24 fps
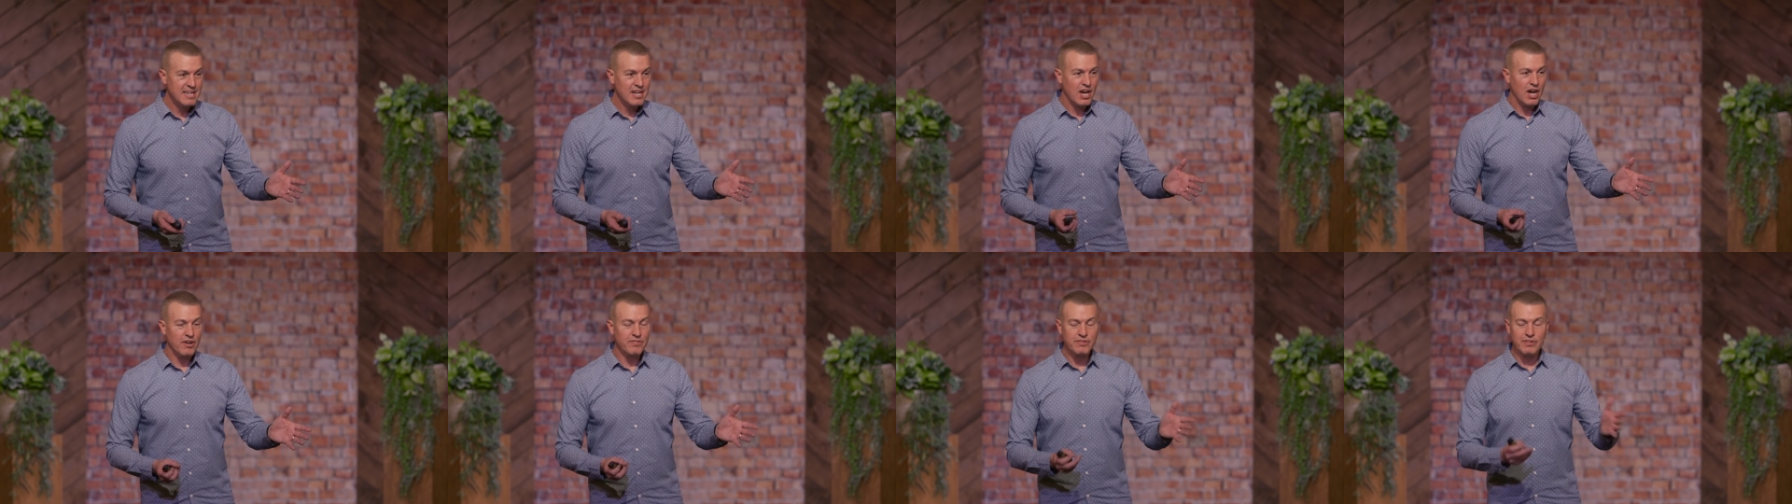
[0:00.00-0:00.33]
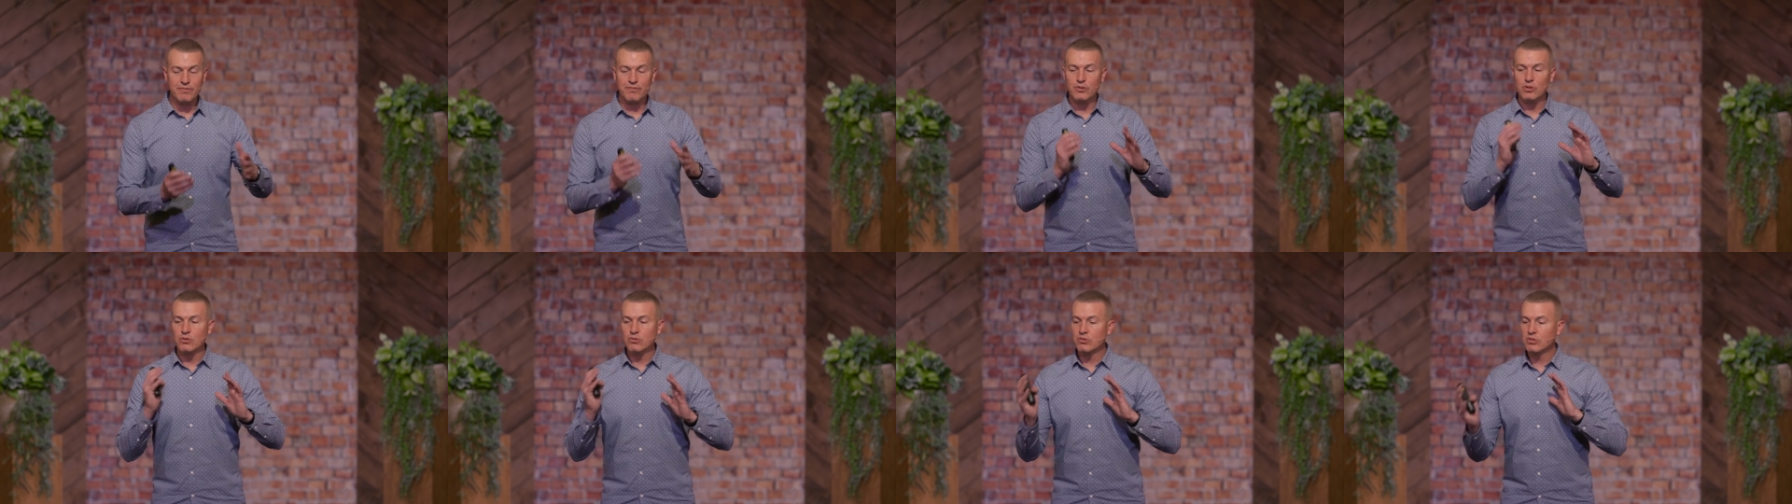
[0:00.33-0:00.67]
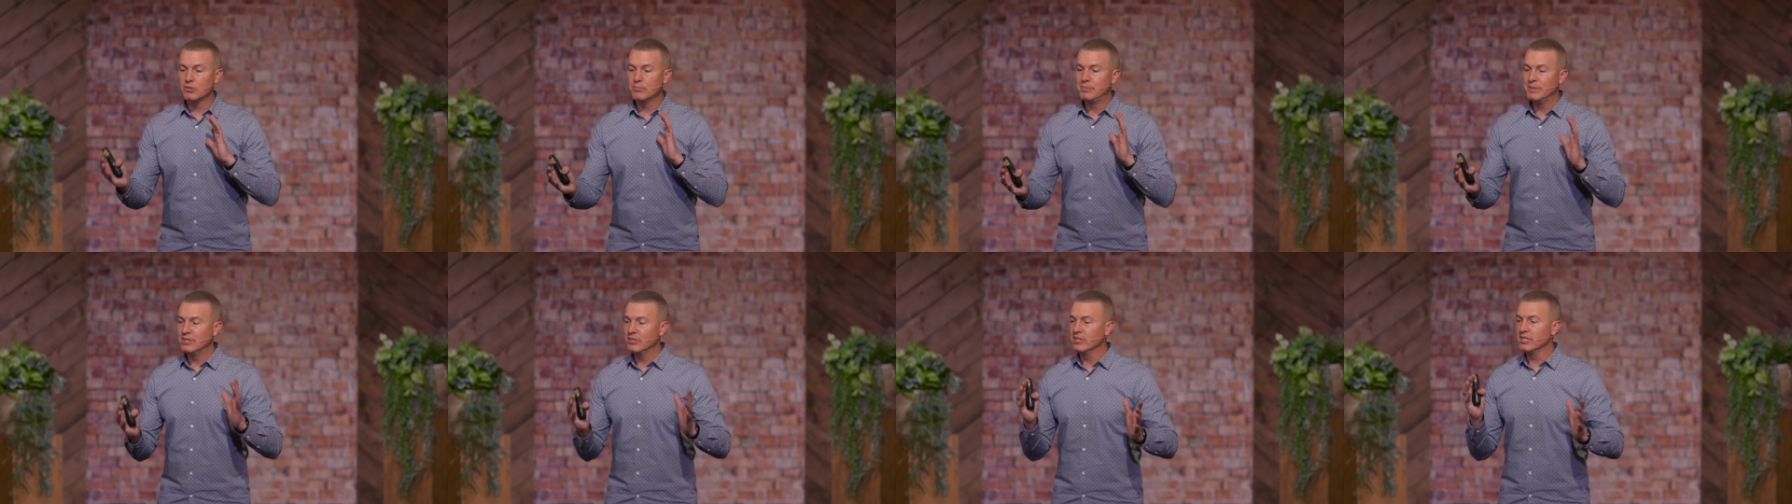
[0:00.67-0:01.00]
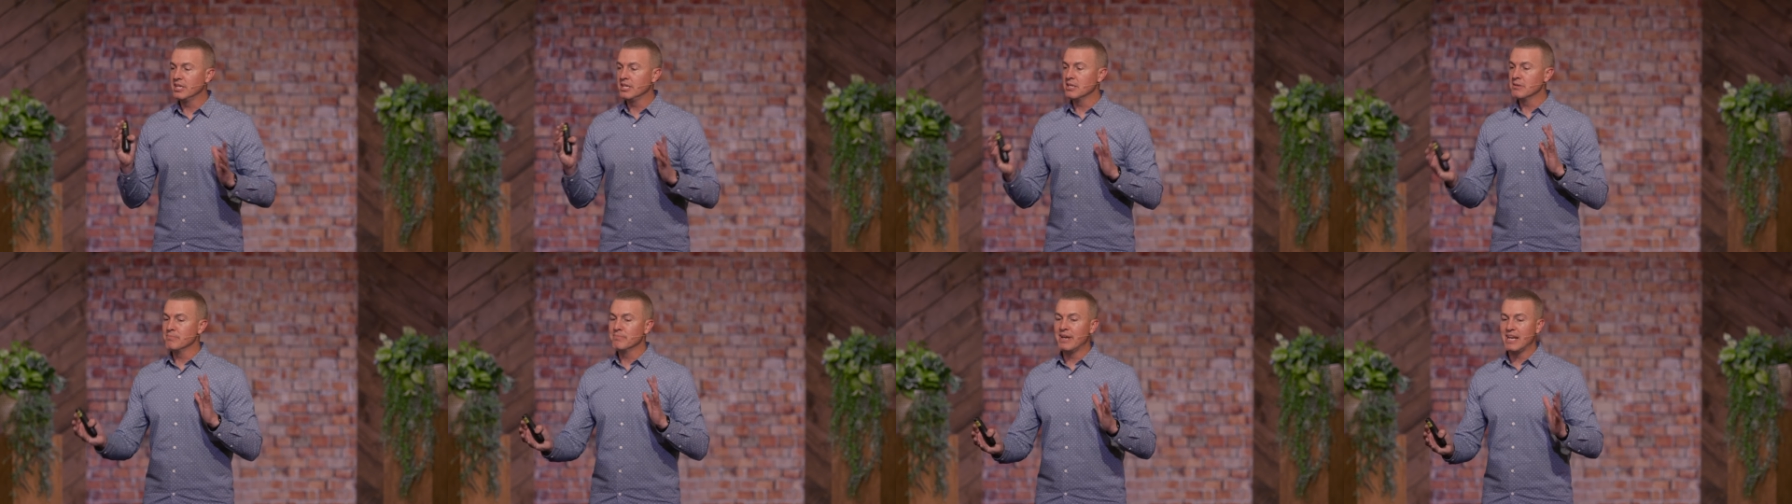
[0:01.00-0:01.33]
of the
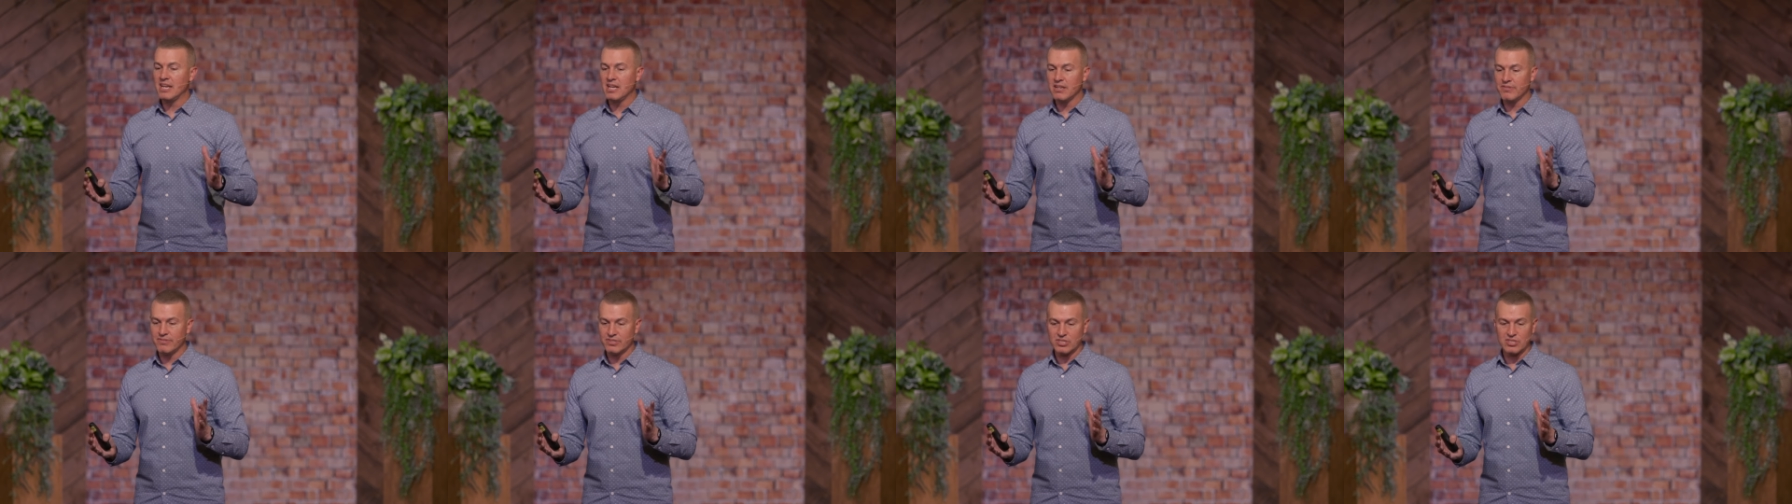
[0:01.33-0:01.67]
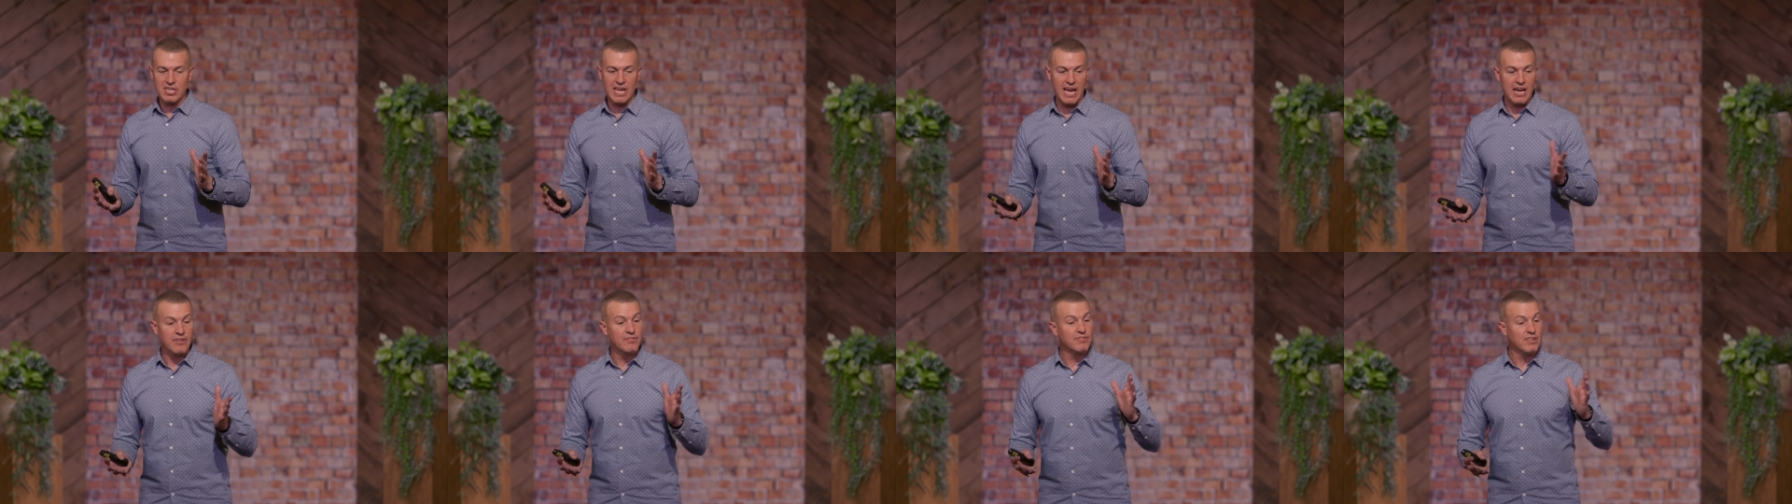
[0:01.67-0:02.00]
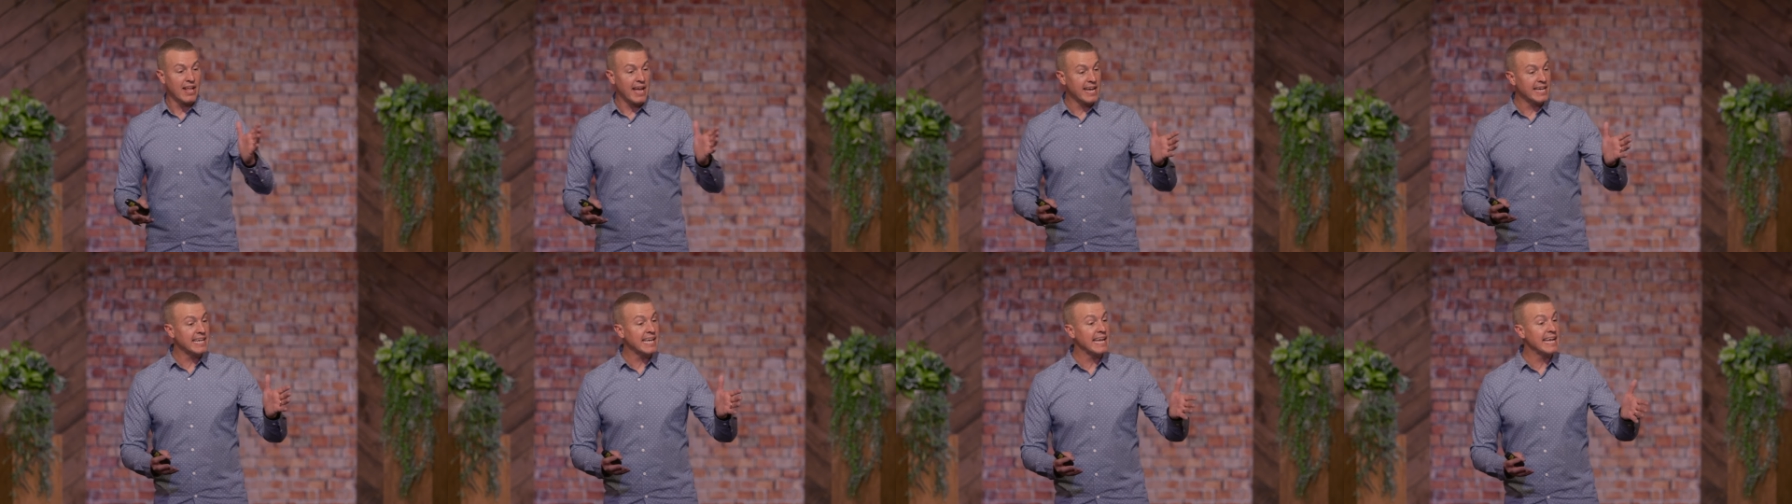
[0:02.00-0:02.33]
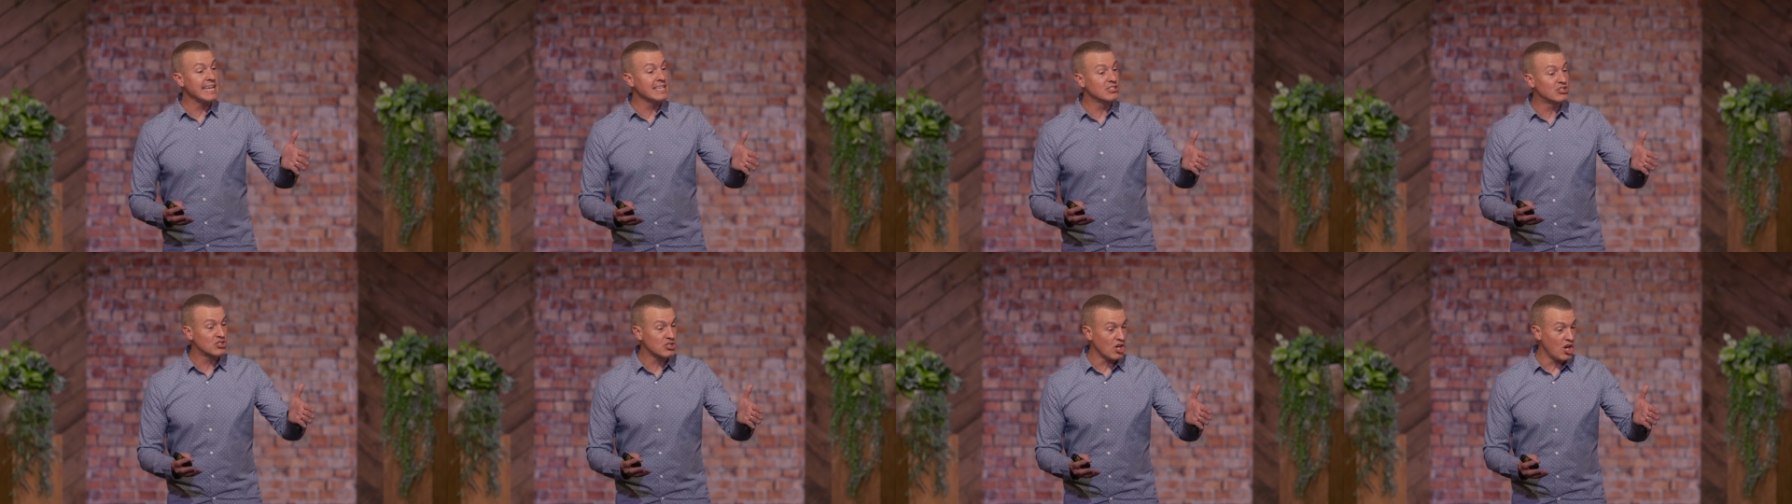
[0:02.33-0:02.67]
vulnerability that many of us have, like
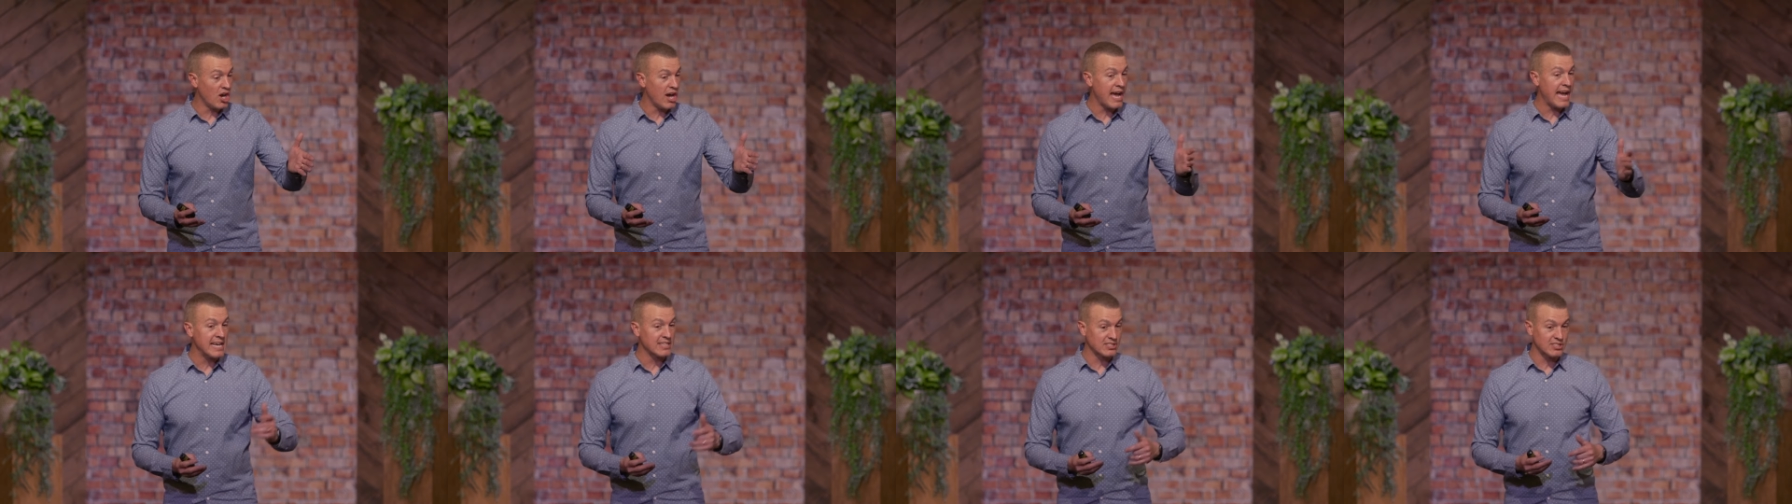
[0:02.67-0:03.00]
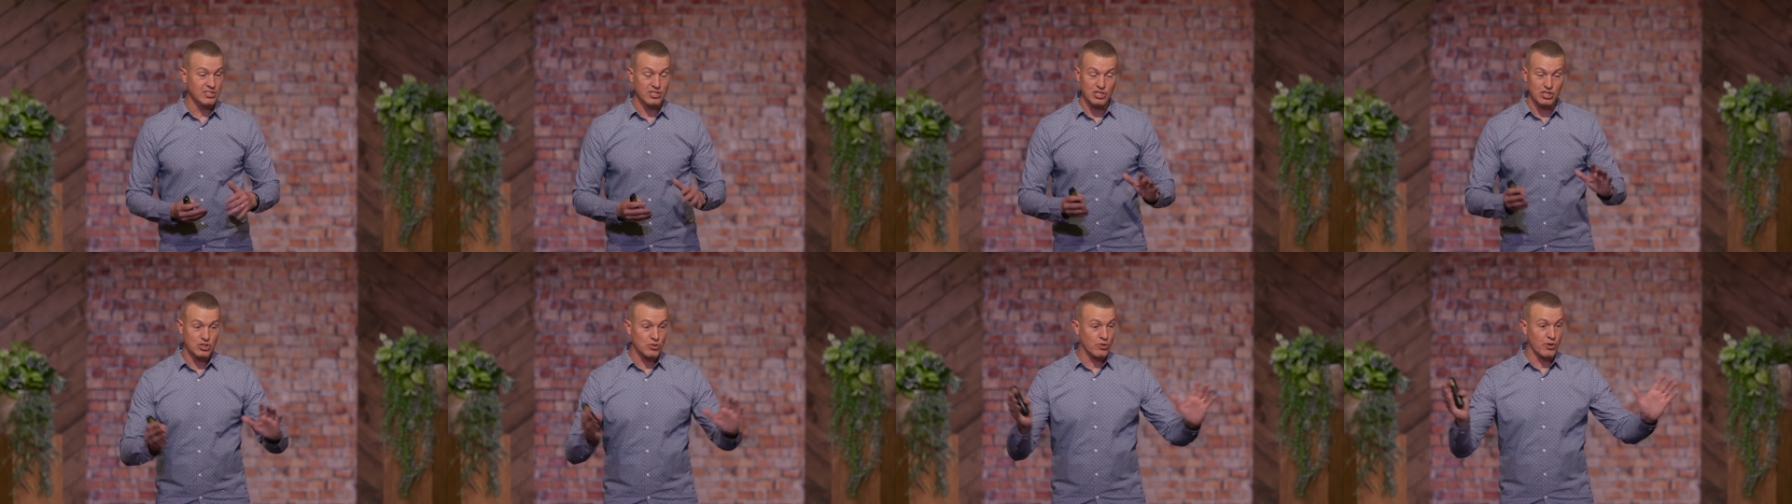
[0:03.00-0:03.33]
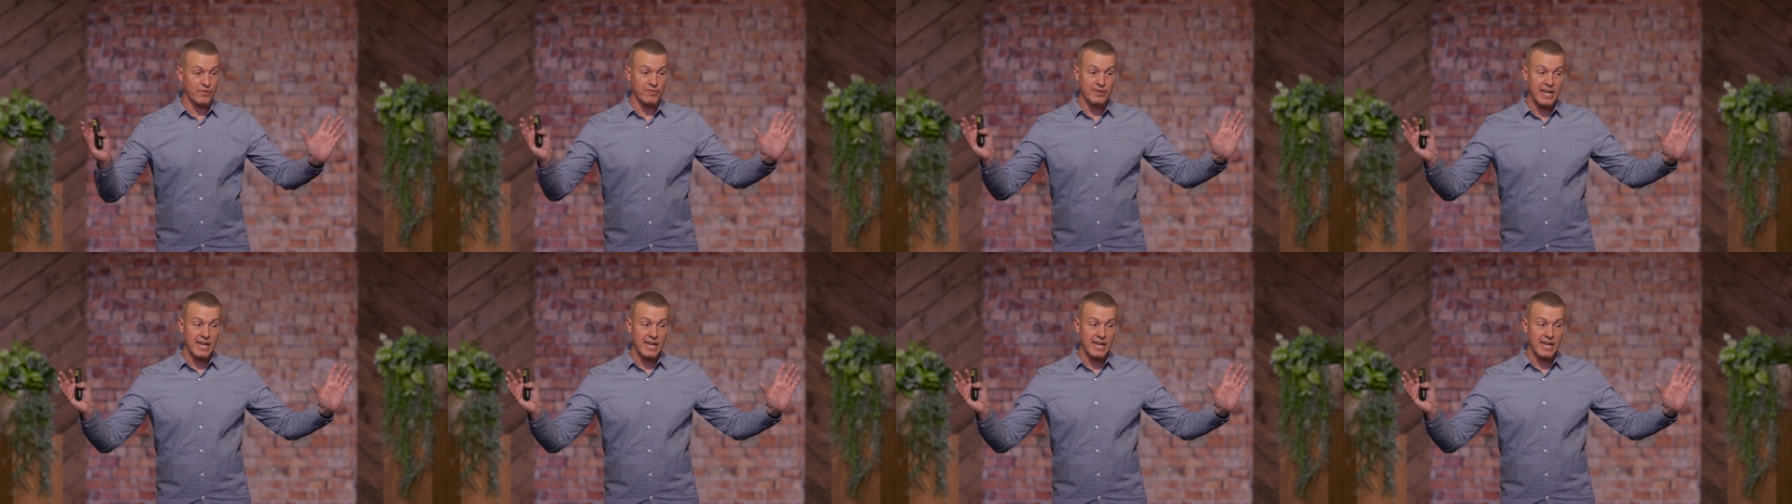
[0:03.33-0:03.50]
Esau has in the story.